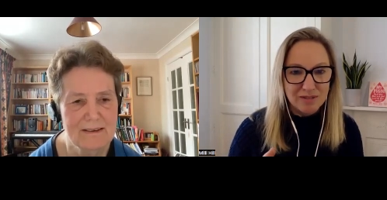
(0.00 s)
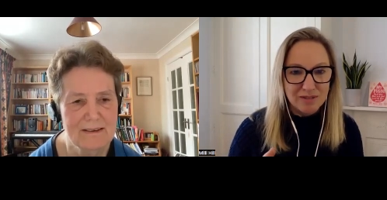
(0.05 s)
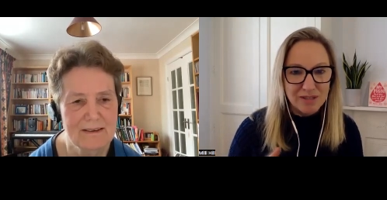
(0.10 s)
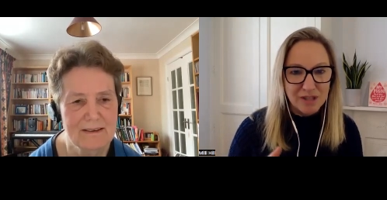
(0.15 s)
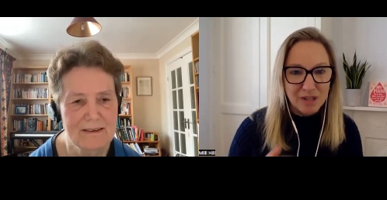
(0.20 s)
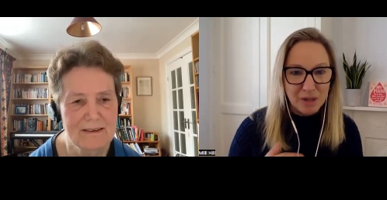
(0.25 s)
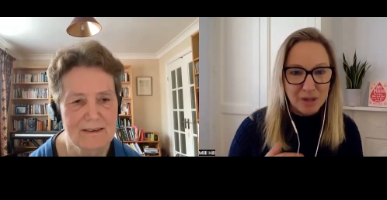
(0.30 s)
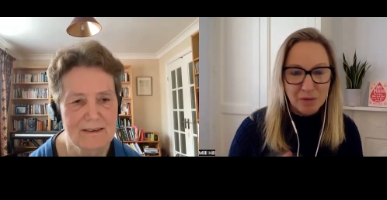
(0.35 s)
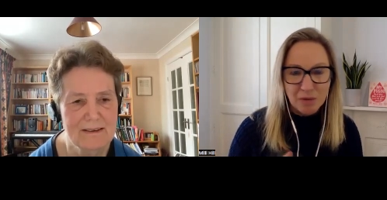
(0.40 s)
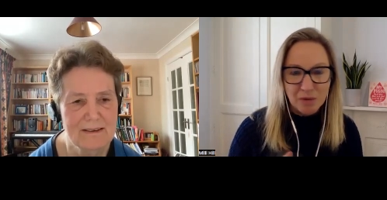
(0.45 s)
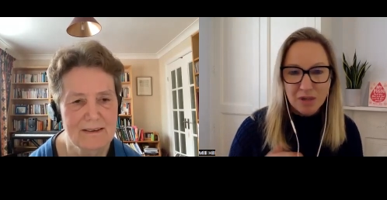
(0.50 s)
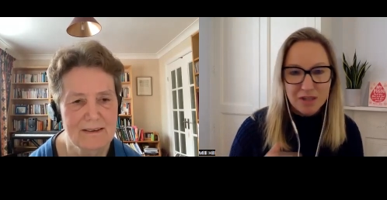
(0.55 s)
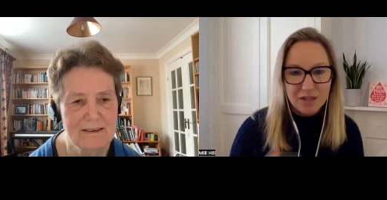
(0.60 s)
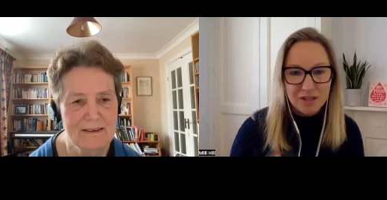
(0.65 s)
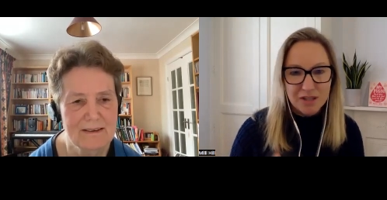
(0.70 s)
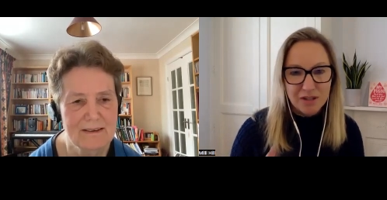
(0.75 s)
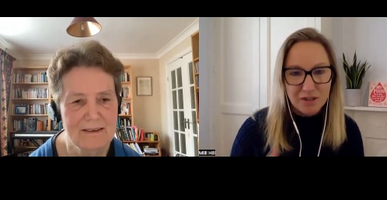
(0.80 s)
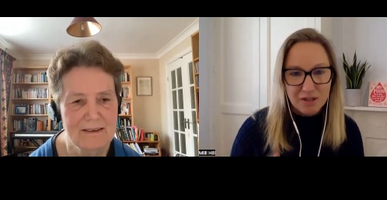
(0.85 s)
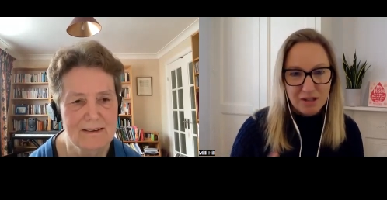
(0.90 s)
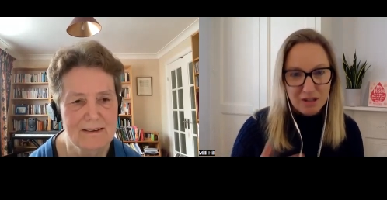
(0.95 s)
Speaker 1: you know, well, I
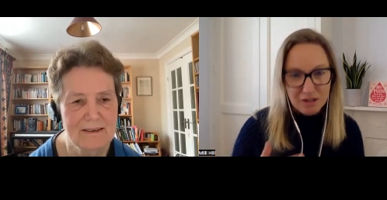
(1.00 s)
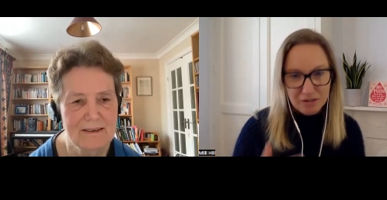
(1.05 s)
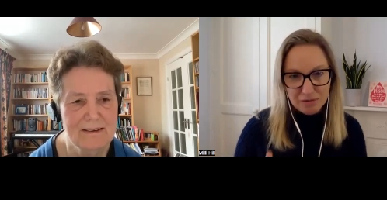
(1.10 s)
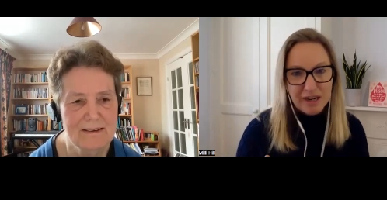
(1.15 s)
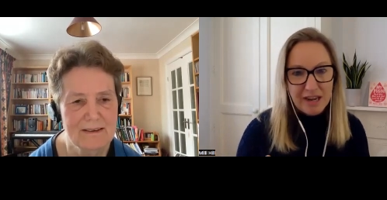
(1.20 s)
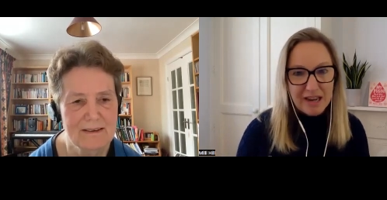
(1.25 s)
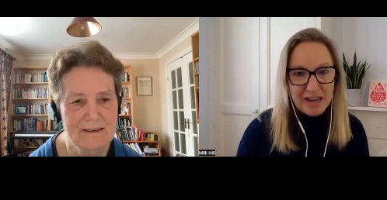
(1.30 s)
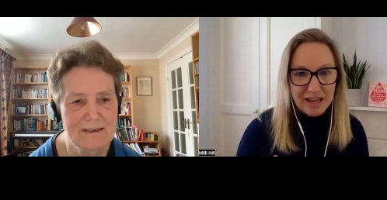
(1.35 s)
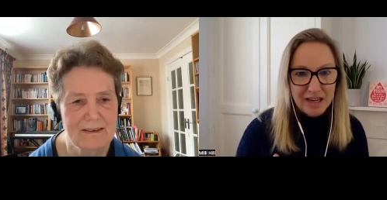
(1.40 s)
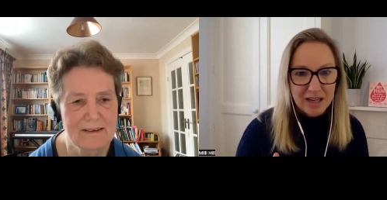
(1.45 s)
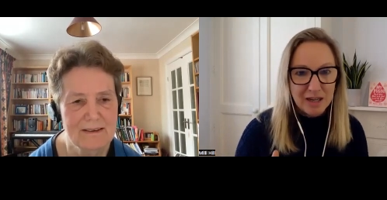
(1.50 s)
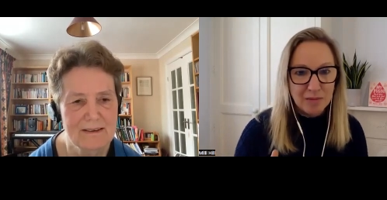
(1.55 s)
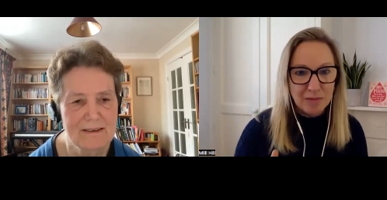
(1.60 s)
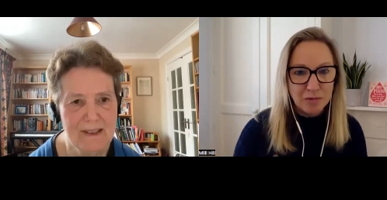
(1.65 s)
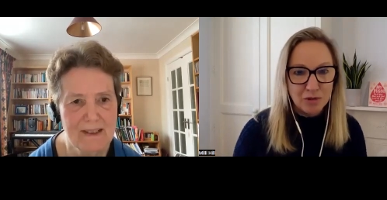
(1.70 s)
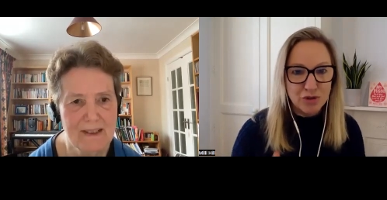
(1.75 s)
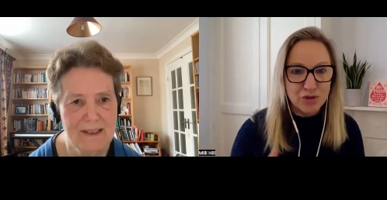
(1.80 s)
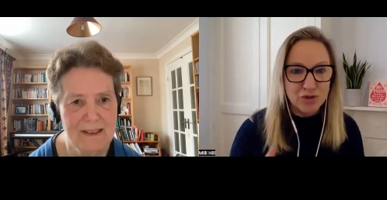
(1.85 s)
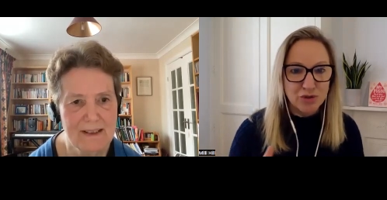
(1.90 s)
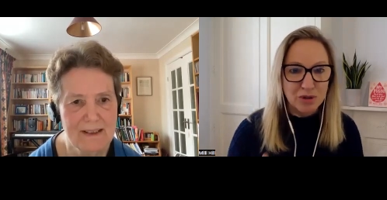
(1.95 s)
don't agree, and I'm not